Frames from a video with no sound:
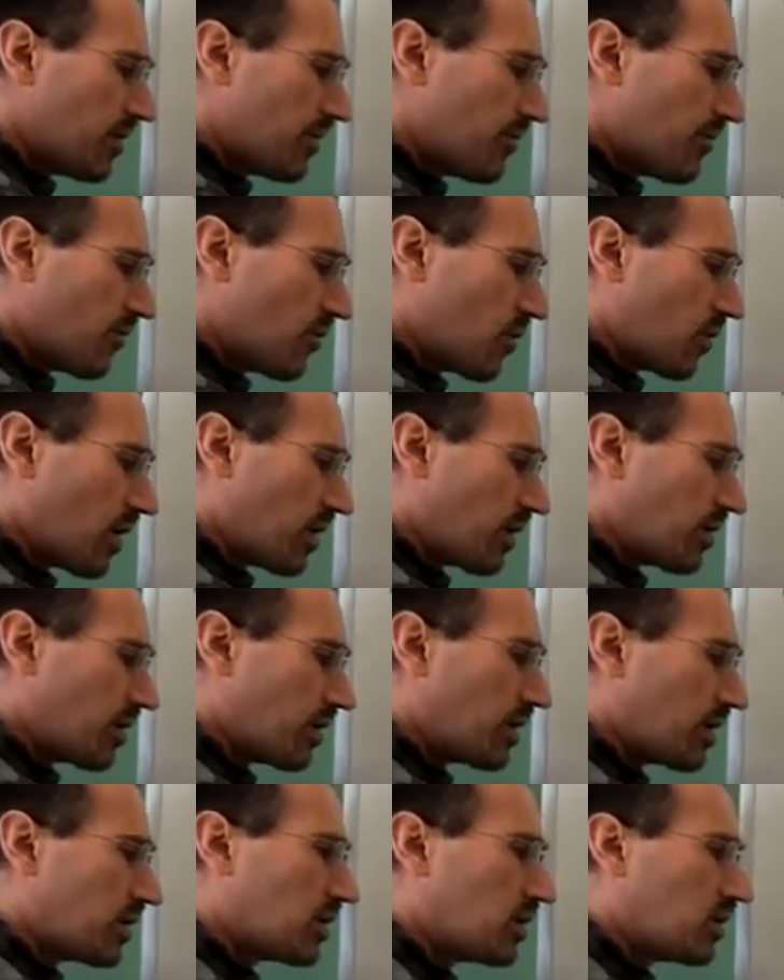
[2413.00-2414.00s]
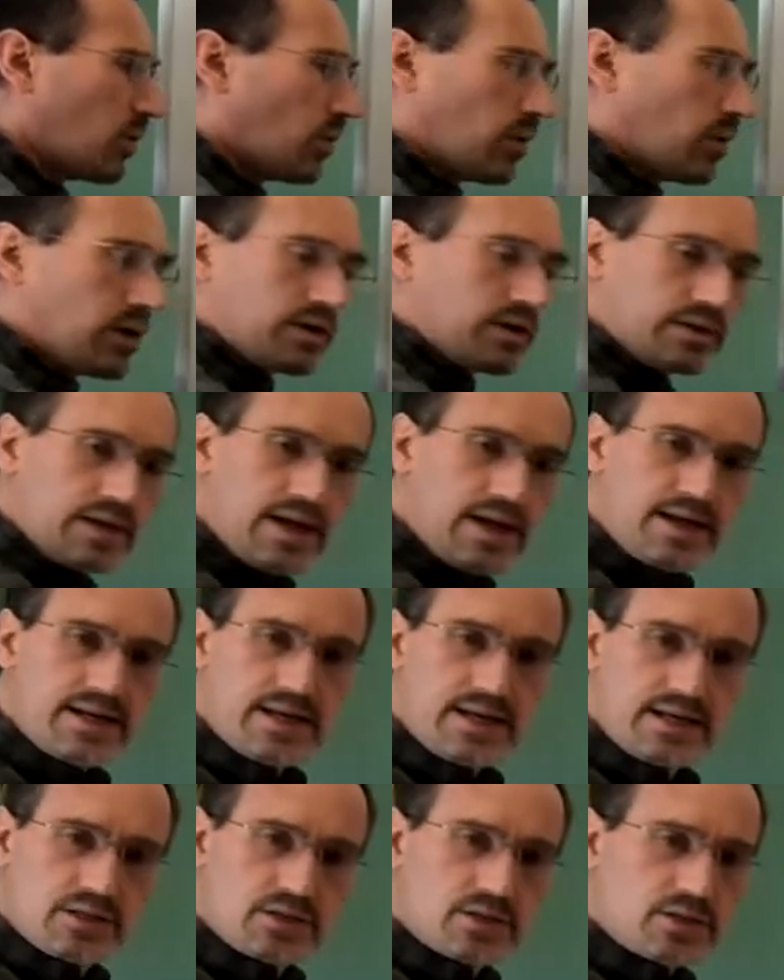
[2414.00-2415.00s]
for
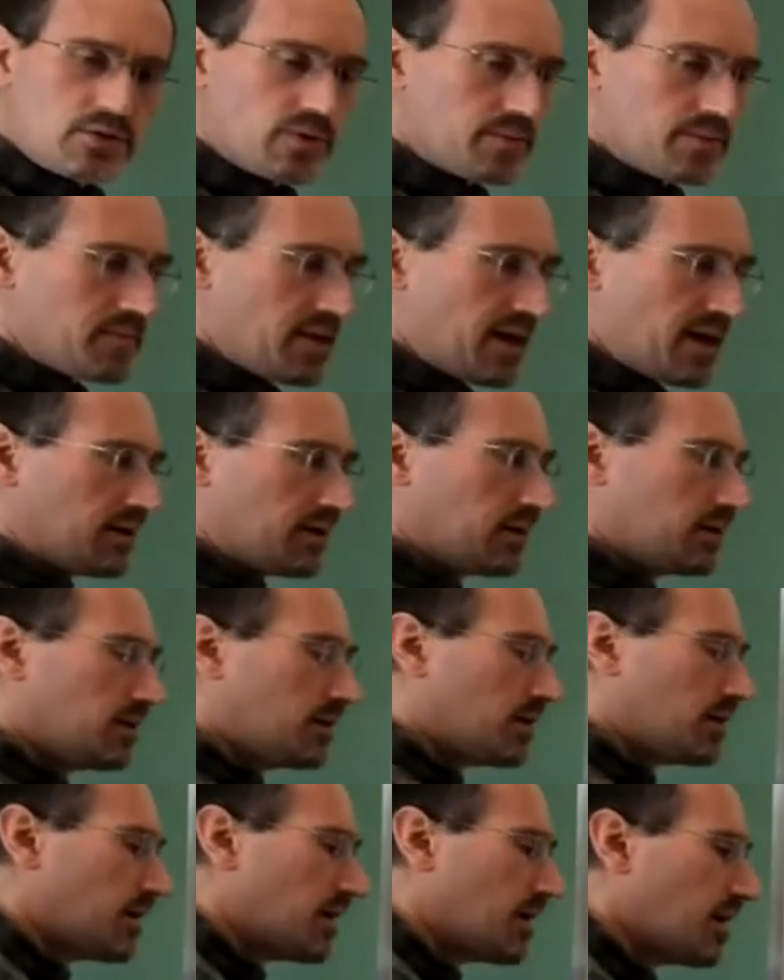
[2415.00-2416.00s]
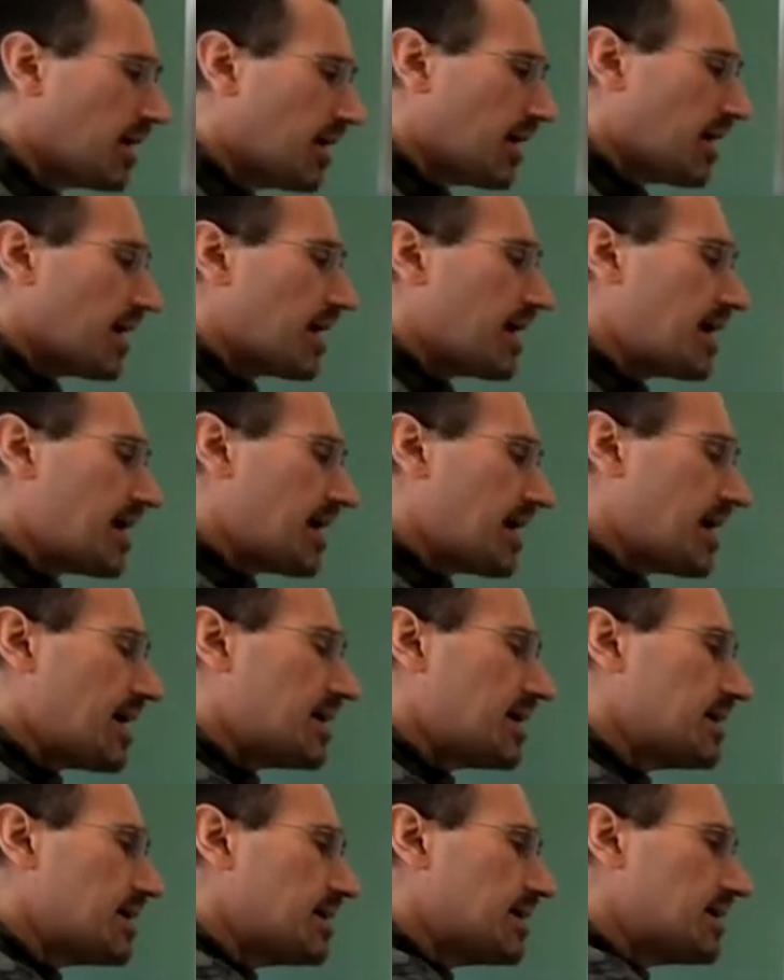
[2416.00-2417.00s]
coordinating to a metal.
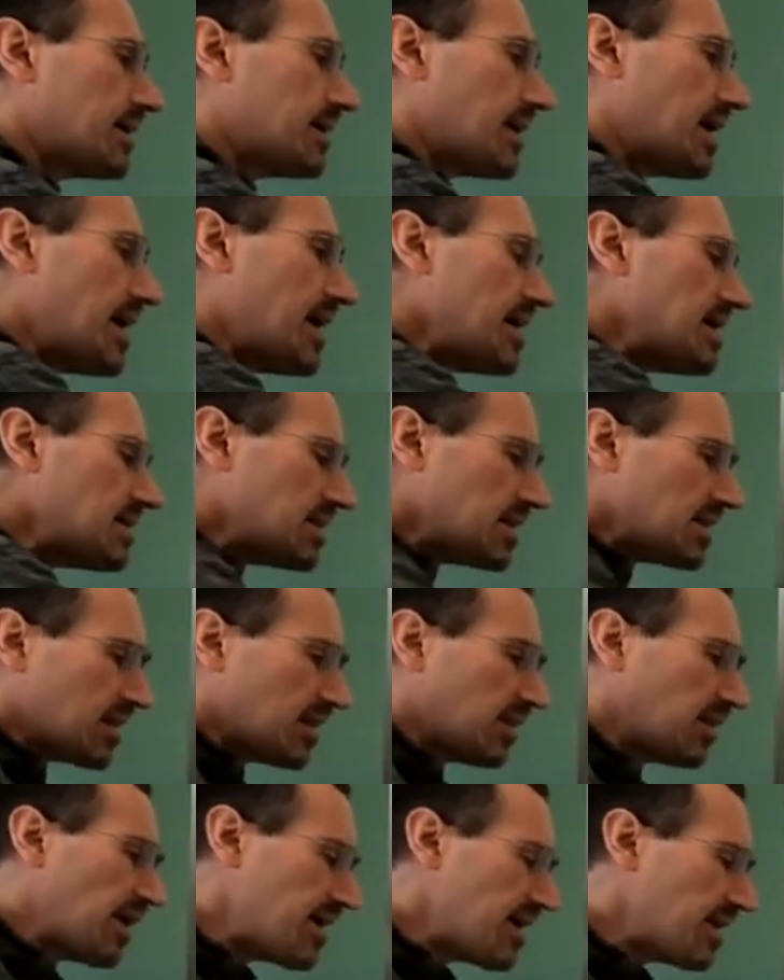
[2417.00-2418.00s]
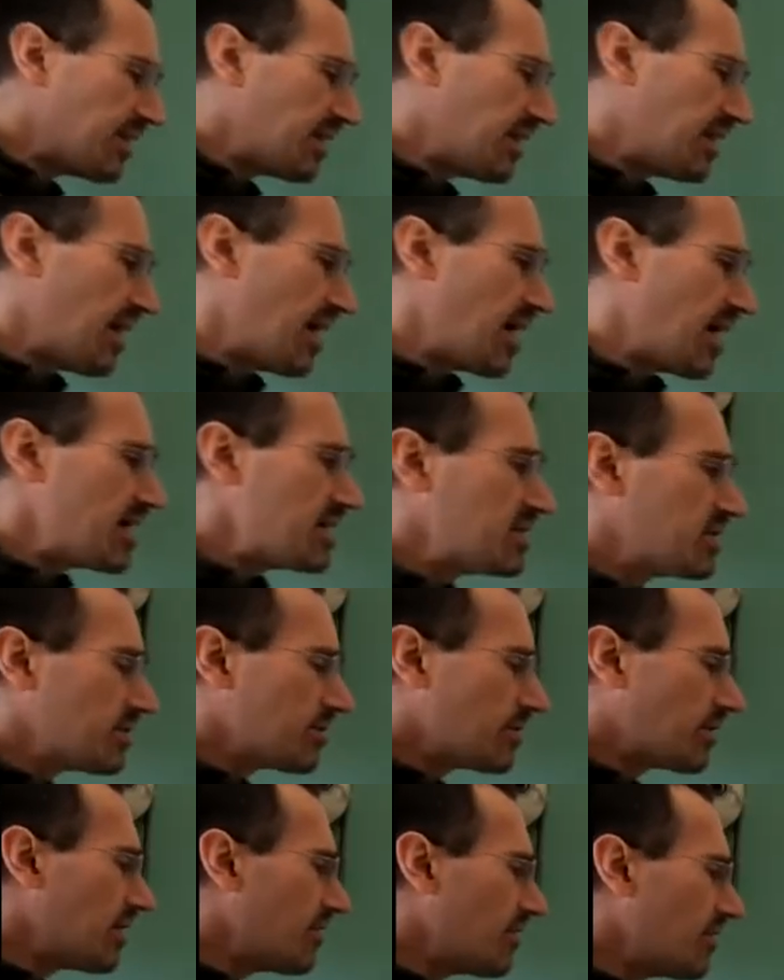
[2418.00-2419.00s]
And in the case of the lanthanides,
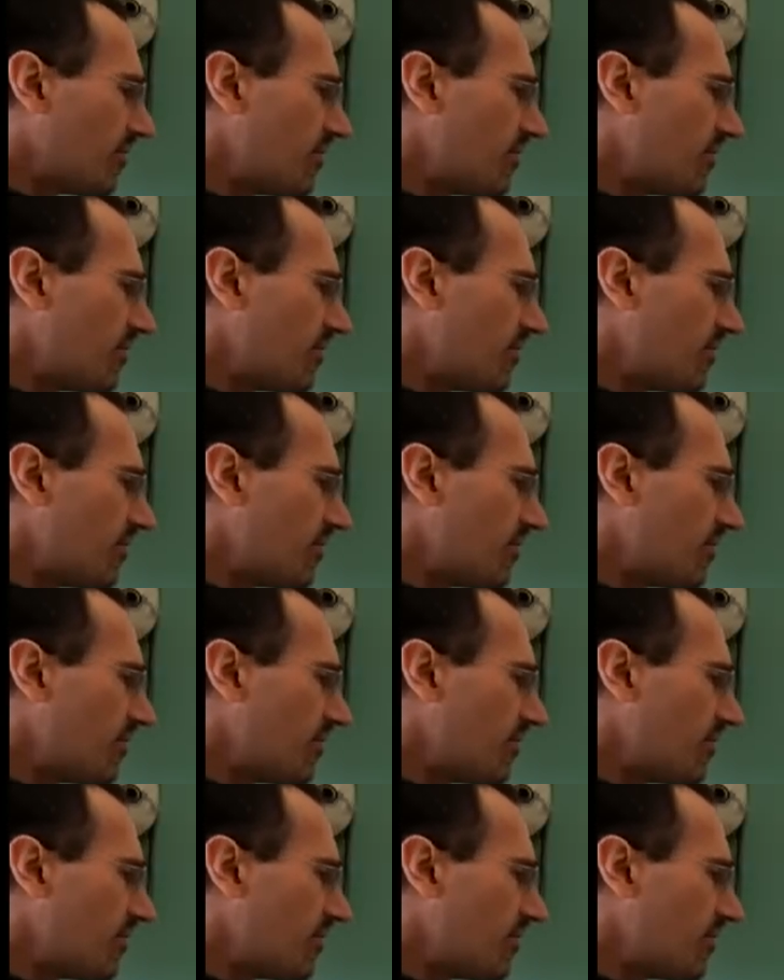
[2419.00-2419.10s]
you can